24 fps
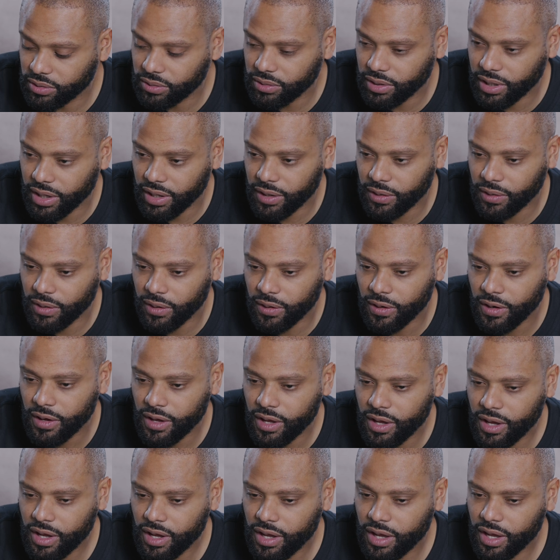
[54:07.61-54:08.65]
too. Like, you know,
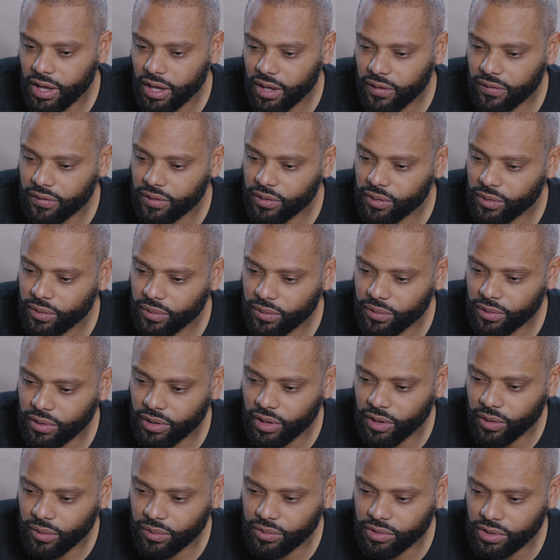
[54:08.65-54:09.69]
if you
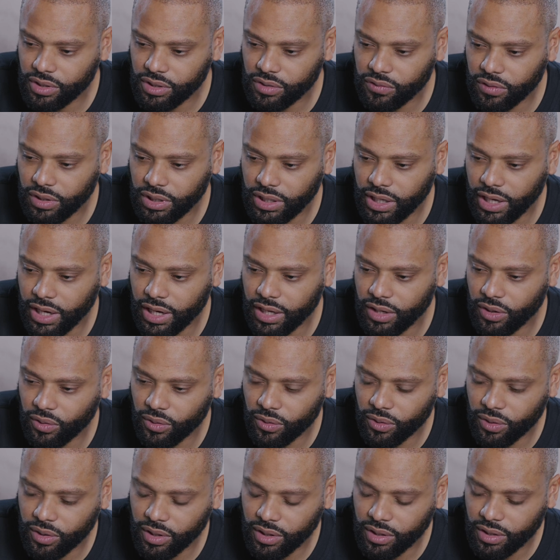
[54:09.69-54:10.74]
you know just relying
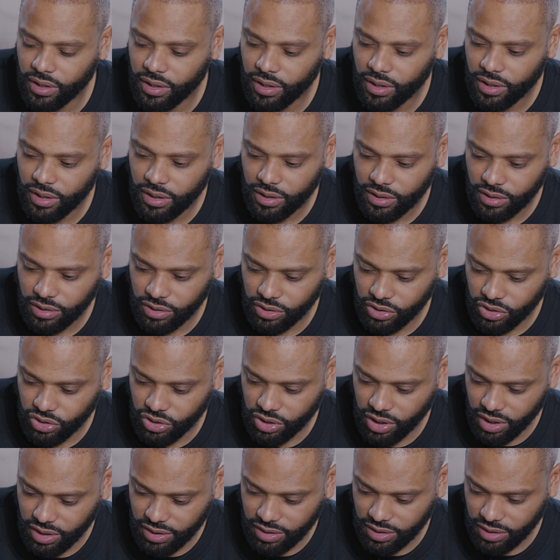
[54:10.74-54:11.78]
on
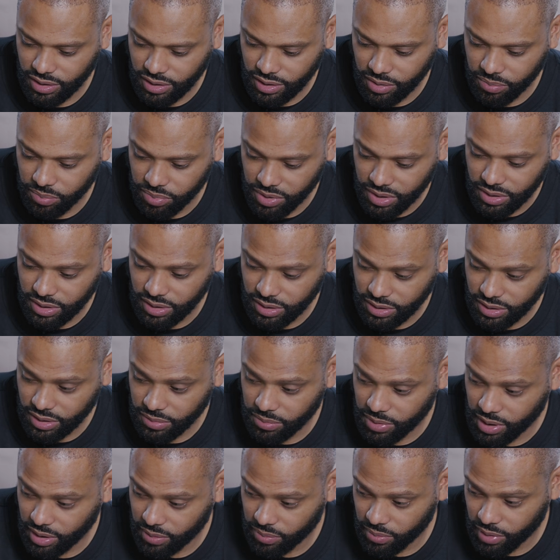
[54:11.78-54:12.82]
just the business
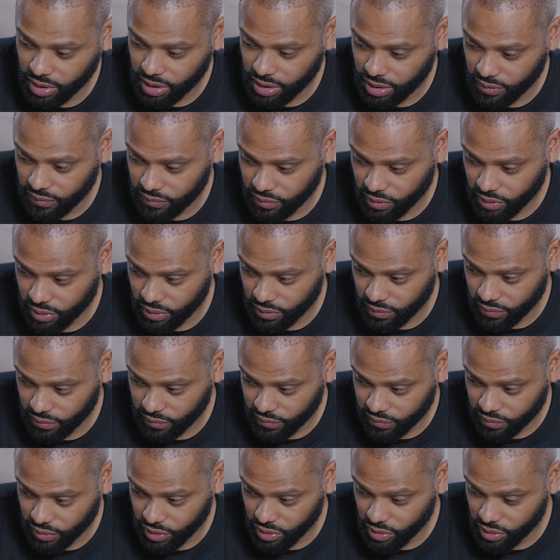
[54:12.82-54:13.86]
to make money for
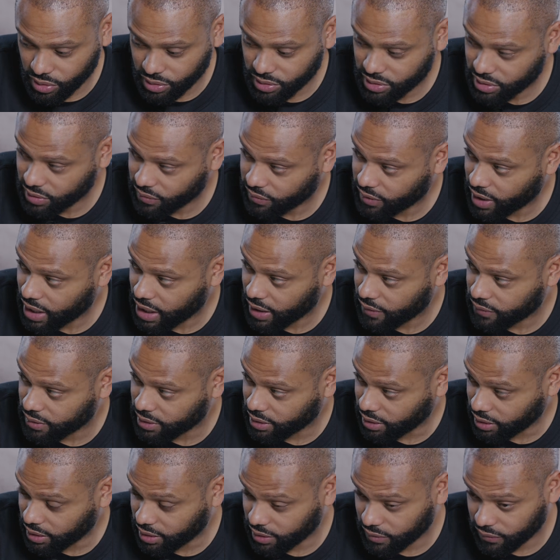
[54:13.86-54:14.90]
for you to survive
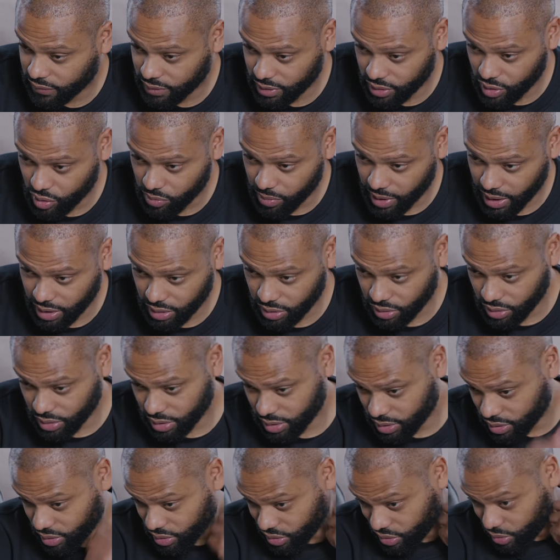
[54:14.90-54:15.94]
and live, then you might
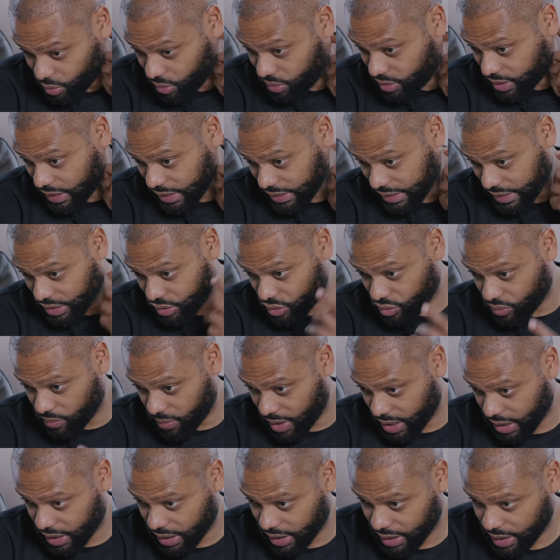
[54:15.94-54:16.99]
do things that you
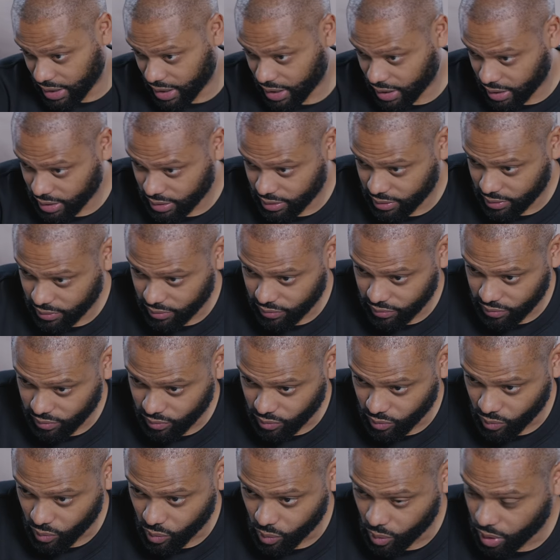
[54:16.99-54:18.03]
might not
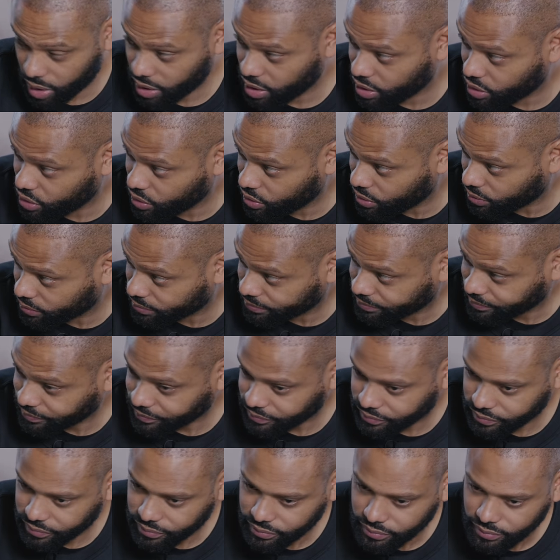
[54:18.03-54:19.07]
want to do.
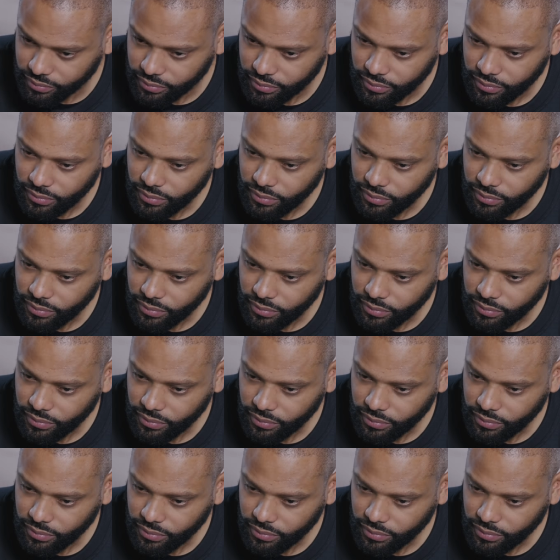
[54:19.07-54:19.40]
Yeah.